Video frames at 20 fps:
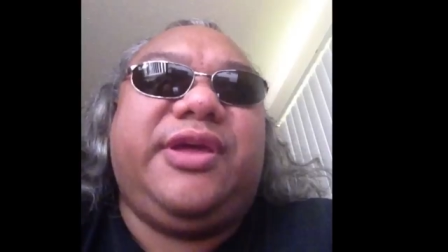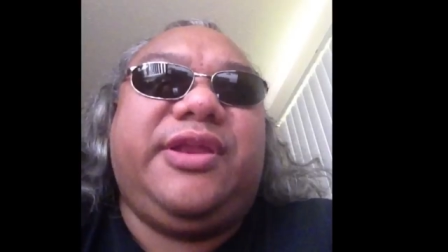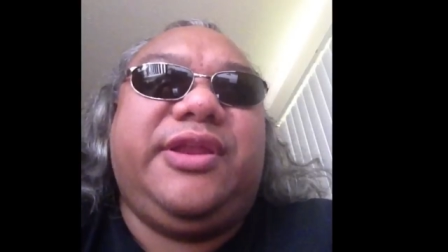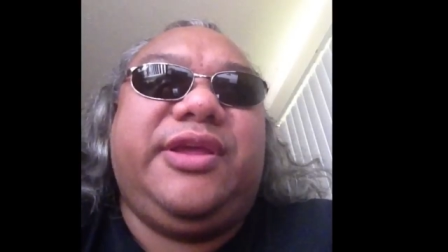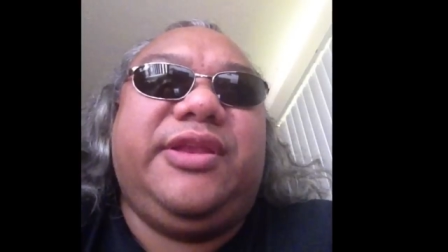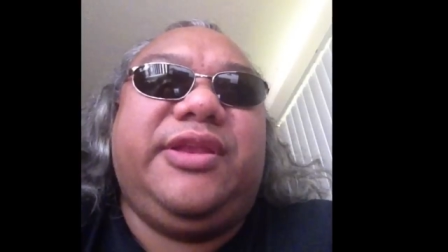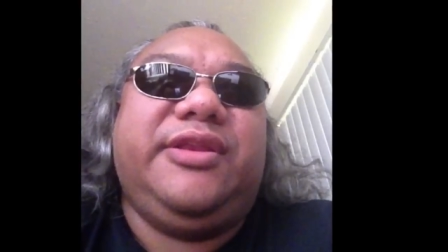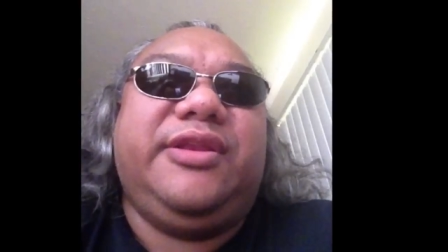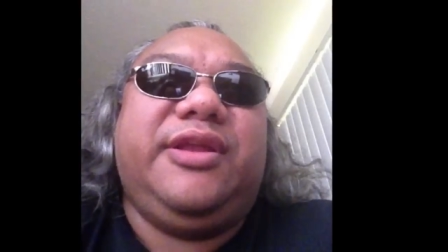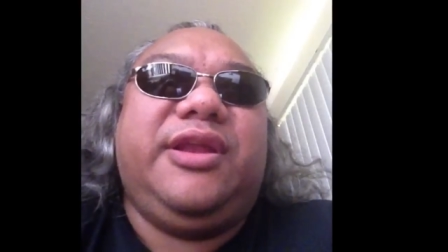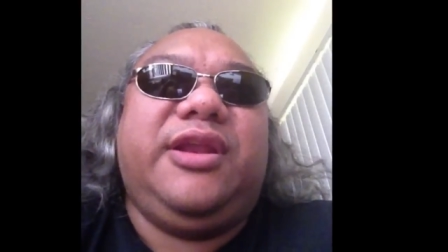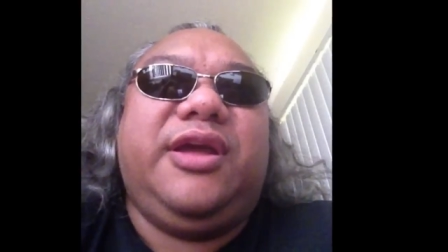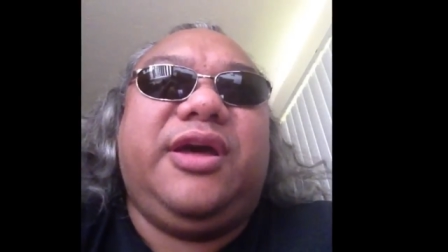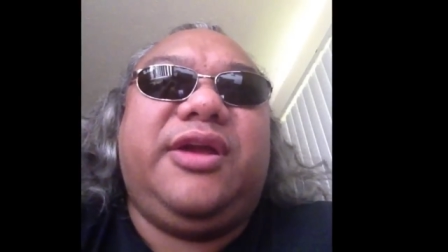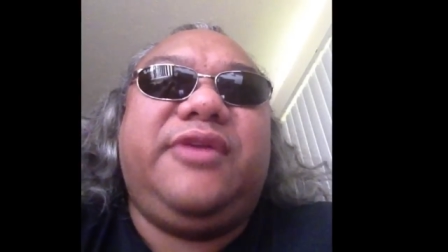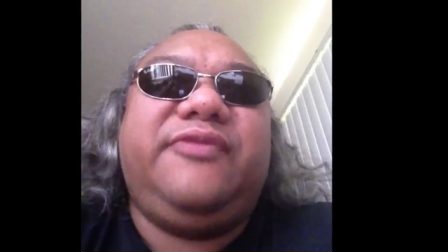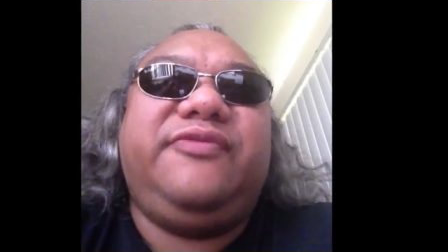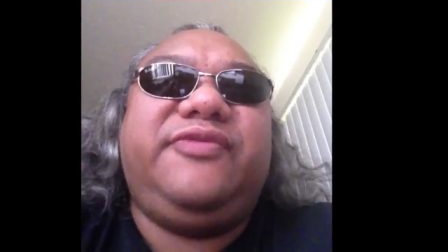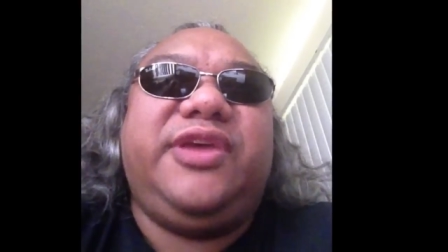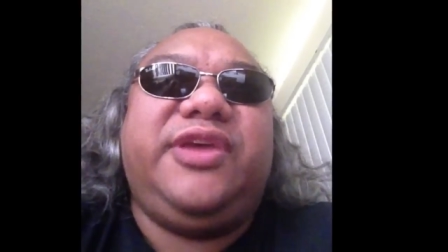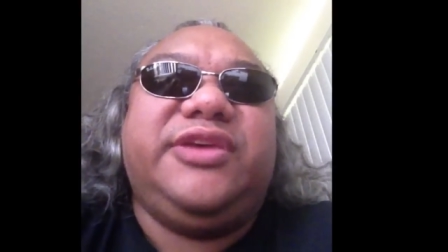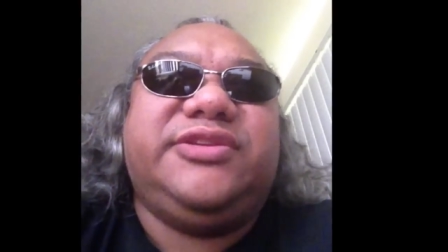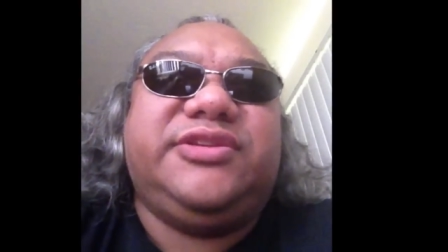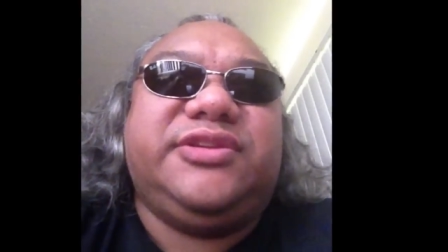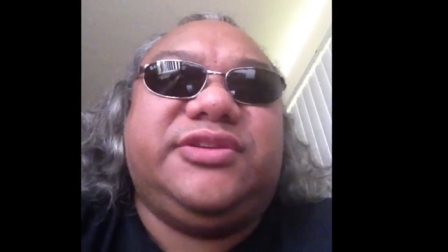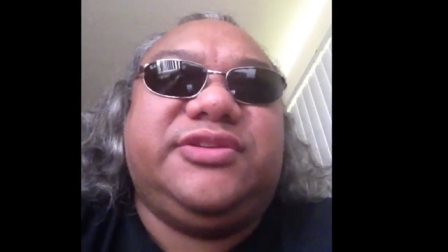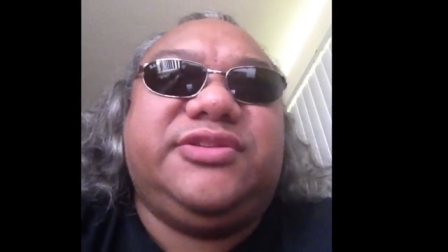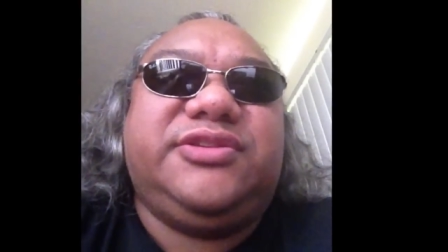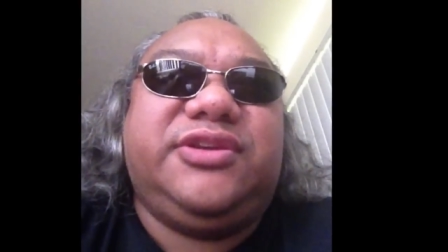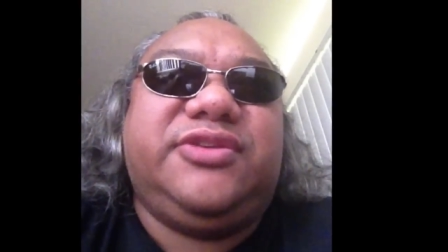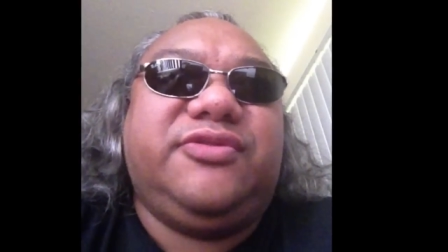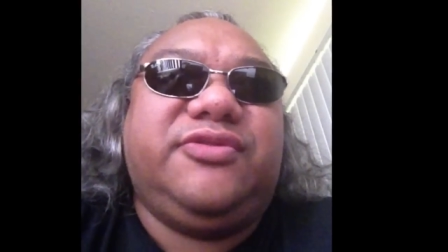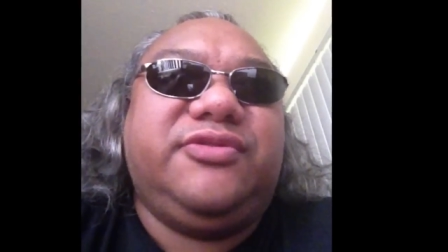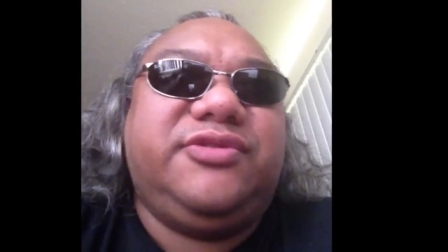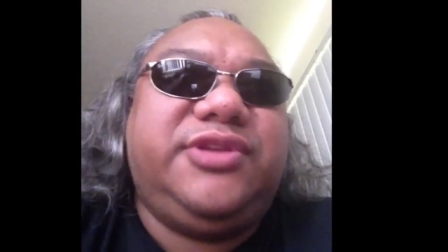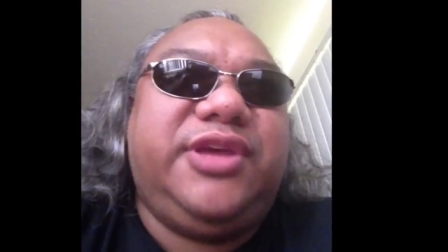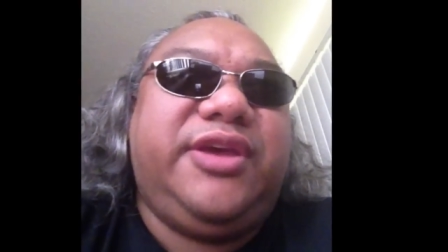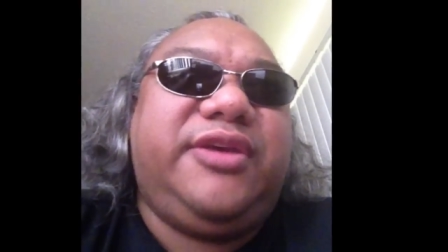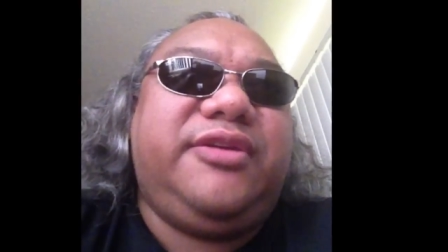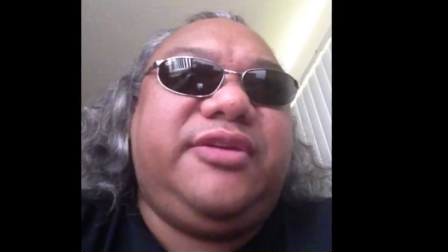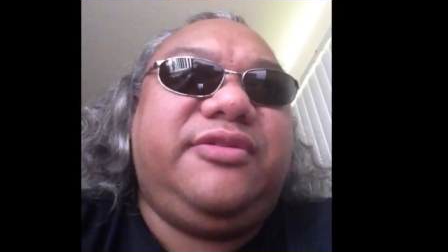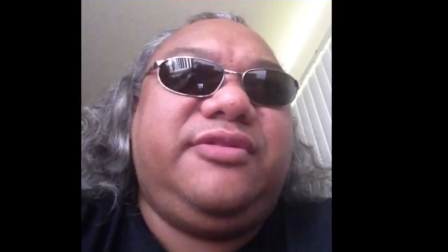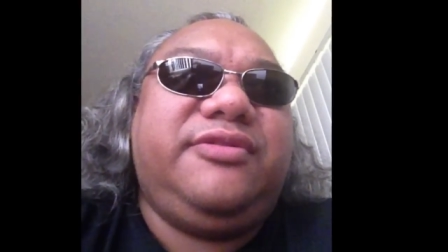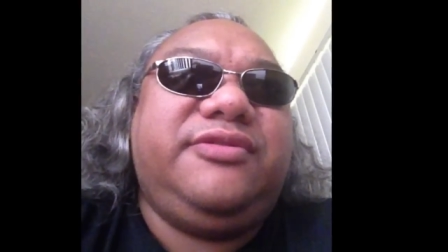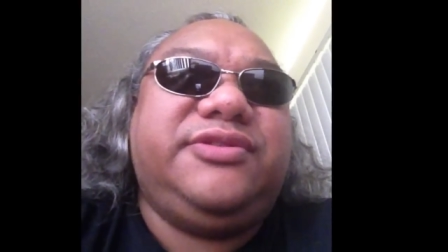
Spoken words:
and in a lot of cases, it could take